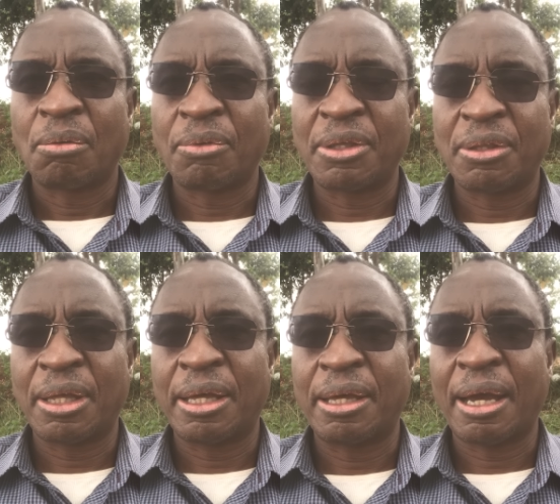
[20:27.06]
with
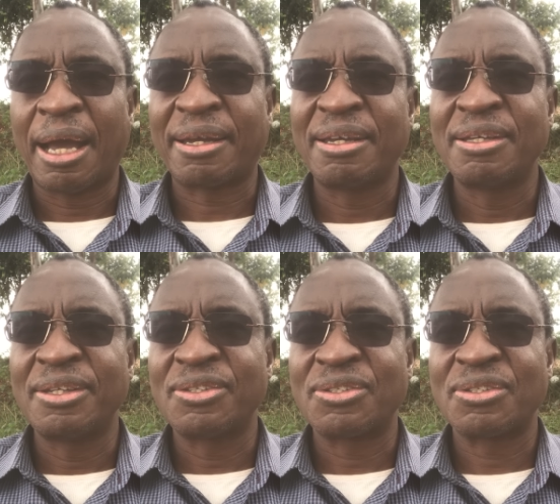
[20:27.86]
uh,
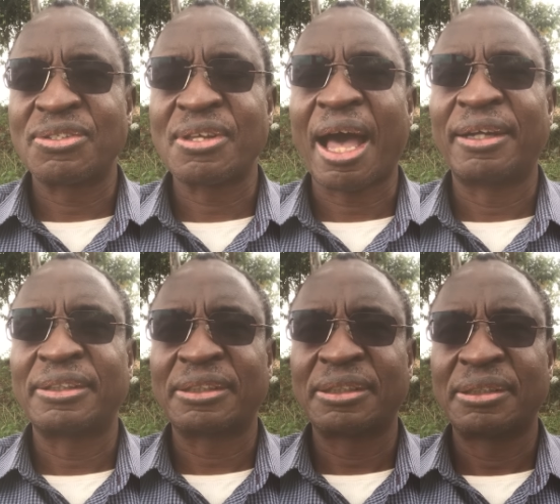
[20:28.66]
Akinyi's
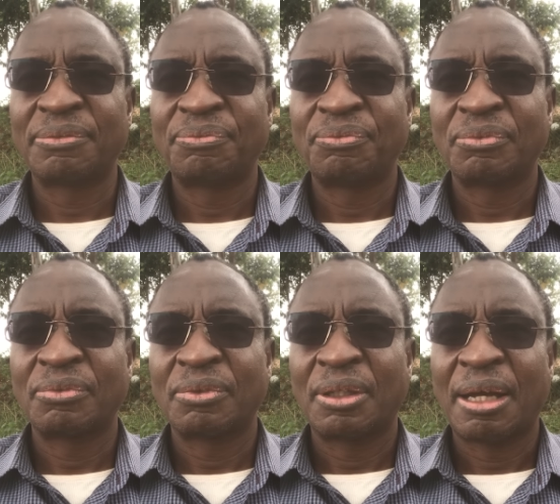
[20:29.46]
sons
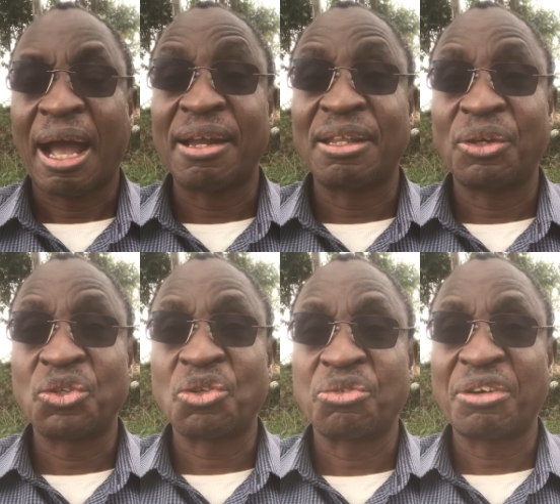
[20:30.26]
and they
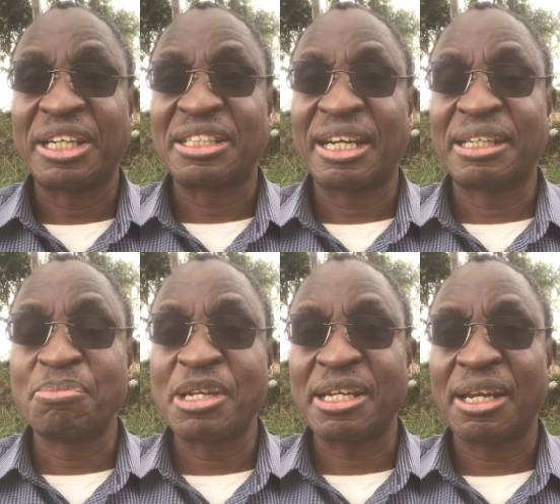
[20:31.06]
used to fight. Let
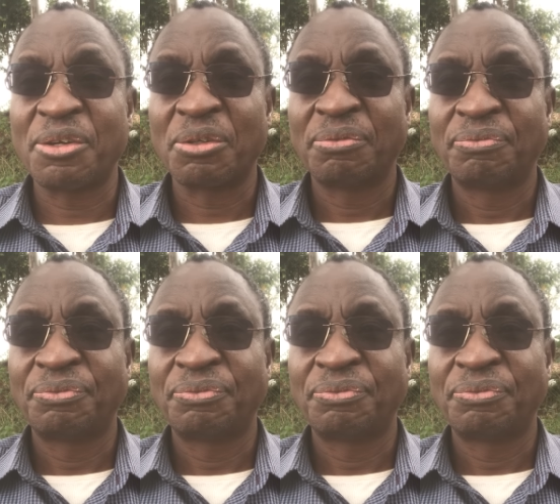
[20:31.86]
me tell you,